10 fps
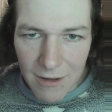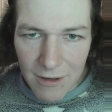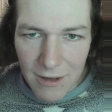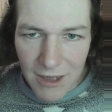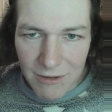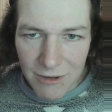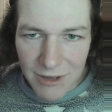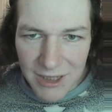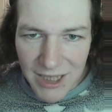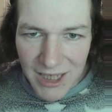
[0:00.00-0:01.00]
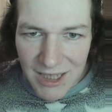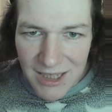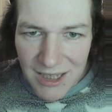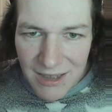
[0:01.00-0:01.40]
how do I say it?